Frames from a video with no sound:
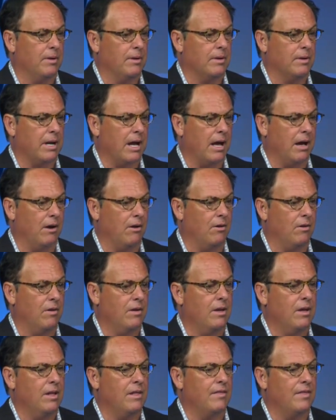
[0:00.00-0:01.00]
Now,
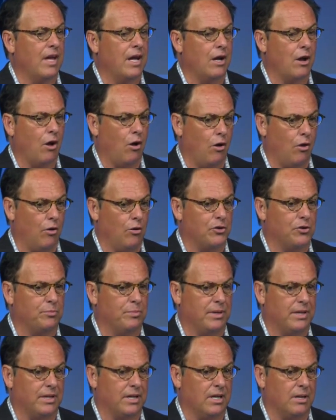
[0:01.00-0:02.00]
they all
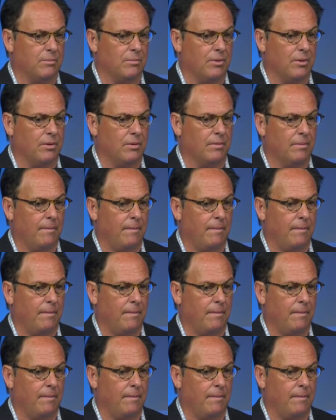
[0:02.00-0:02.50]
speak Hebrew.